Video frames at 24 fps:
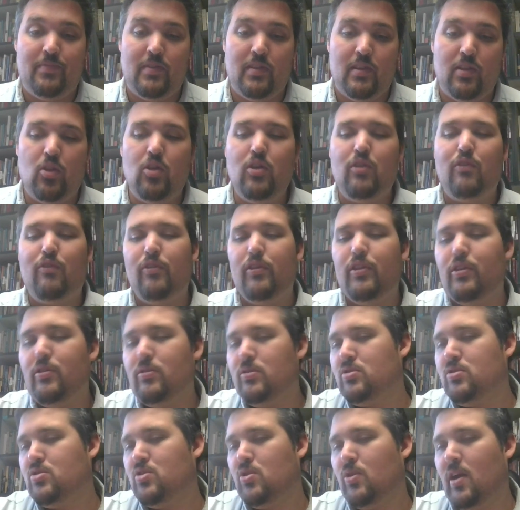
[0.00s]
look for
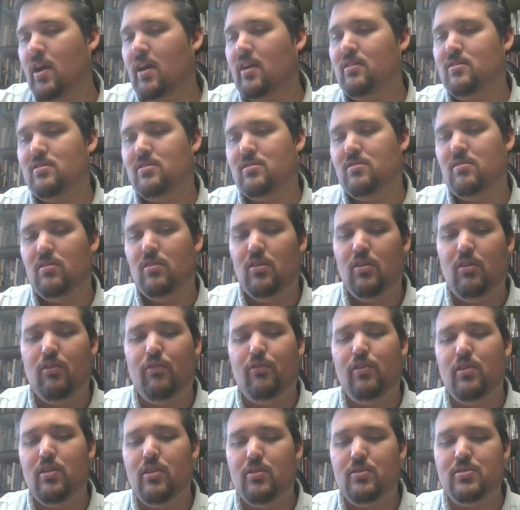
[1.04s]
those traits. Look
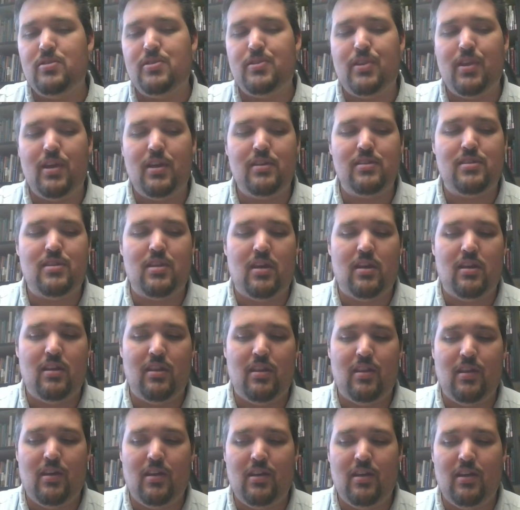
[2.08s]
for those things
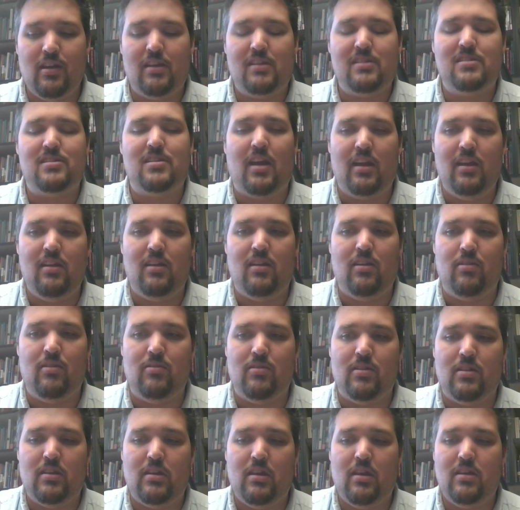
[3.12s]
that that excite
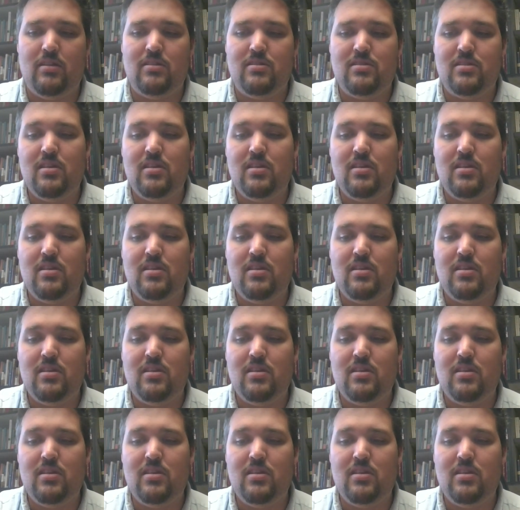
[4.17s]
you, and, and